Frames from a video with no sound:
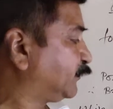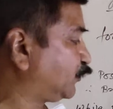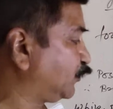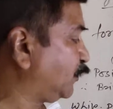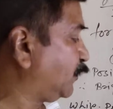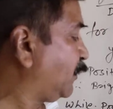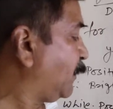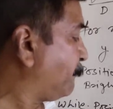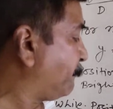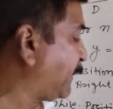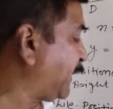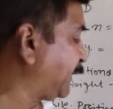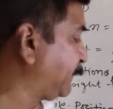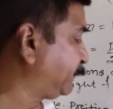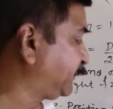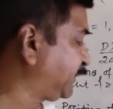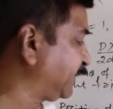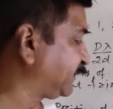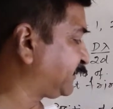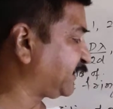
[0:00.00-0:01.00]
So
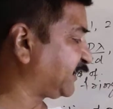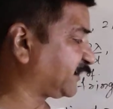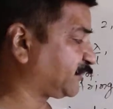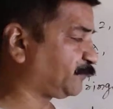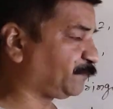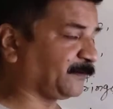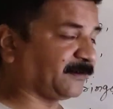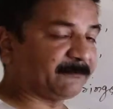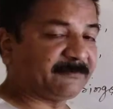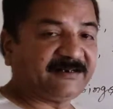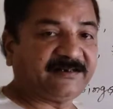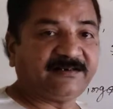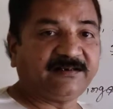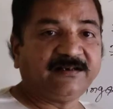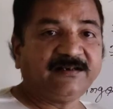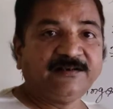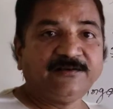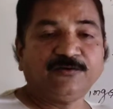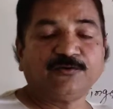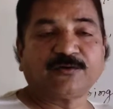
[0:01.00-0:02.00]
by this
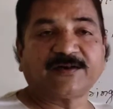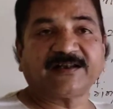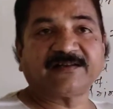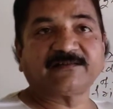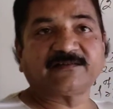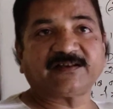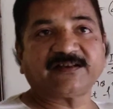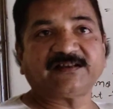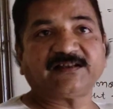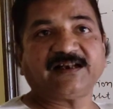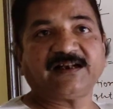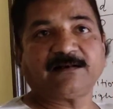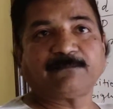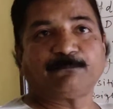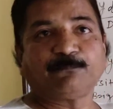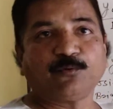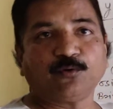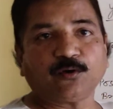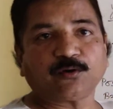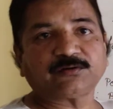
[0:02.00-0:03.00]
experiment, you can say
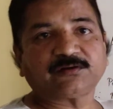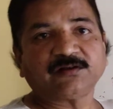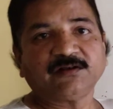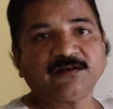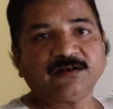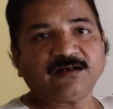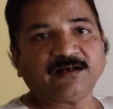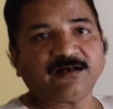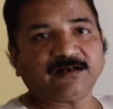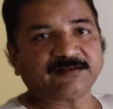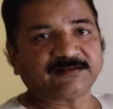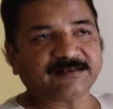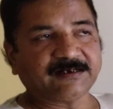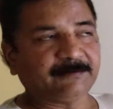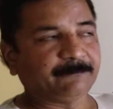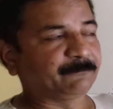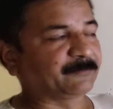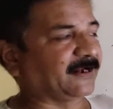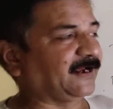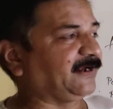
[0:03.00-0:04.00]
that both the
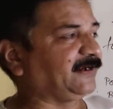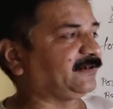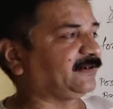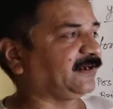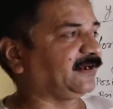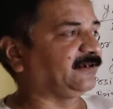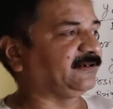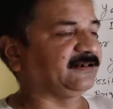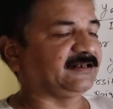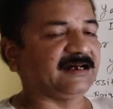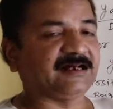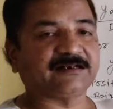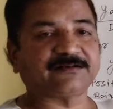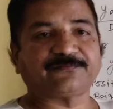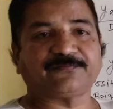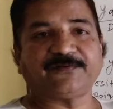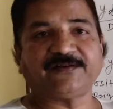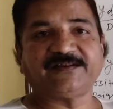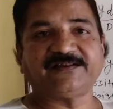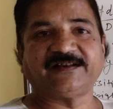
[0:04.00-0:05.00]
bright and
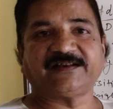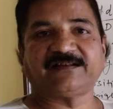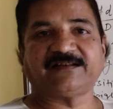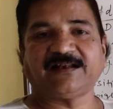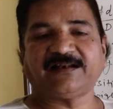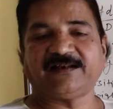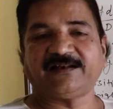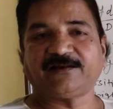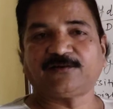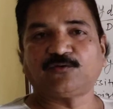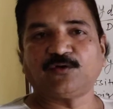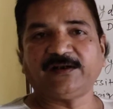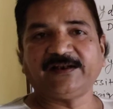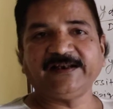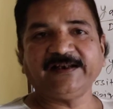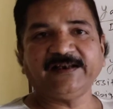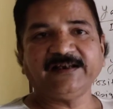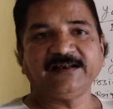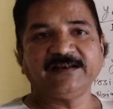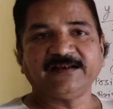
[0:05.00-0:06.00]
dark fringes are
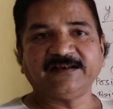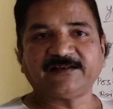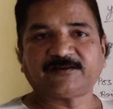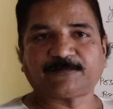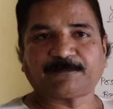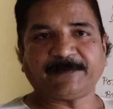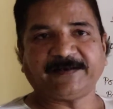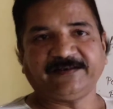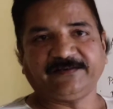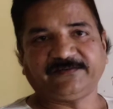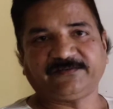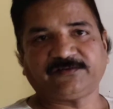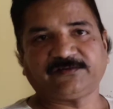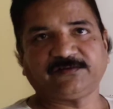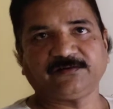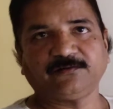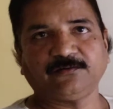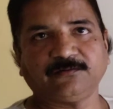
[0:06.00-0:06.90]
equally spaced.